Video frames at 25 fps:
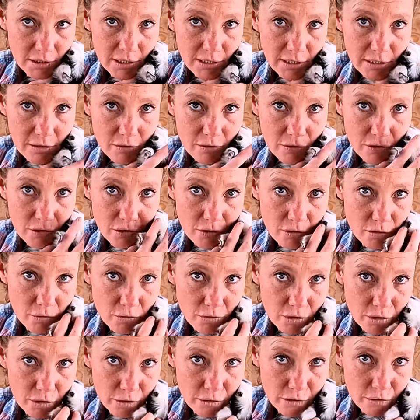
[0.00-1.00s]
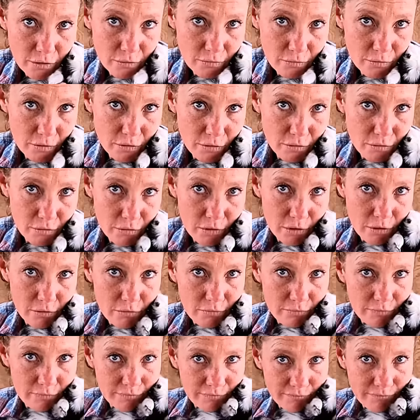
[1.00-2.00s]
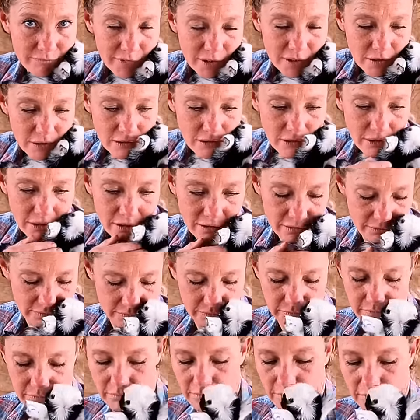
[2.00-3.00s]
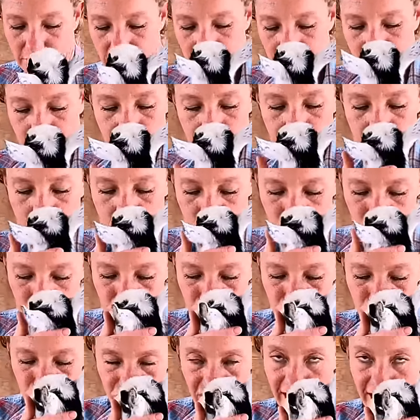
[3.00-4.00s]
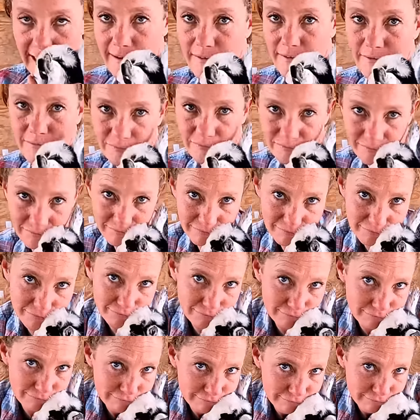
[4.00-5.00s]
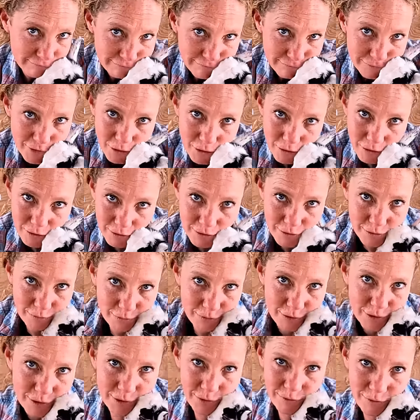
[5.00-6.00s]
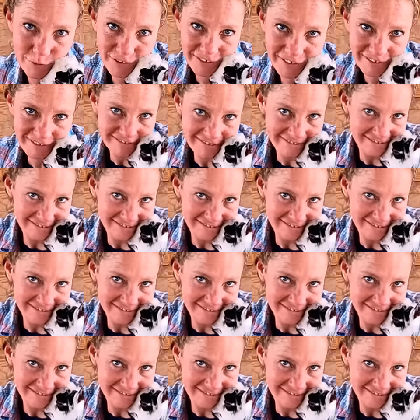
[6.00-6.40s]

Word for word: Got a little snoring going on. Oh. Mwah. Oh, too cute.